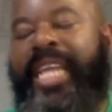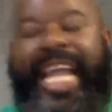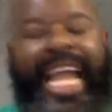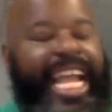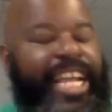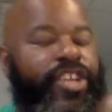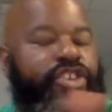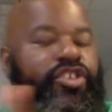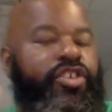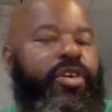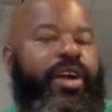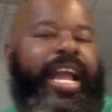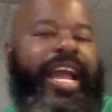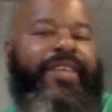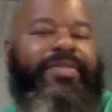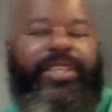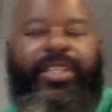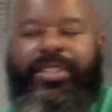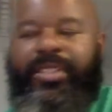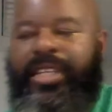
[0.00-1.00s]
And you don't
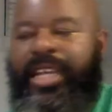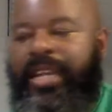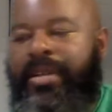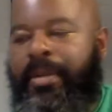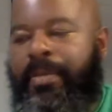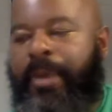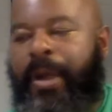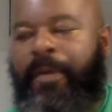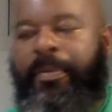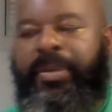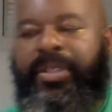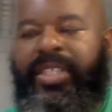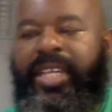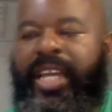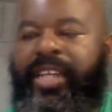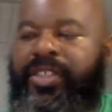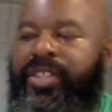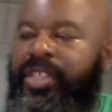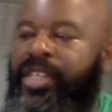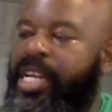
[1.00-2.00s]
have the proper
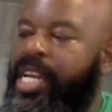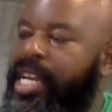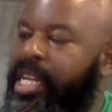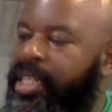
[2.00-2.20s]
protection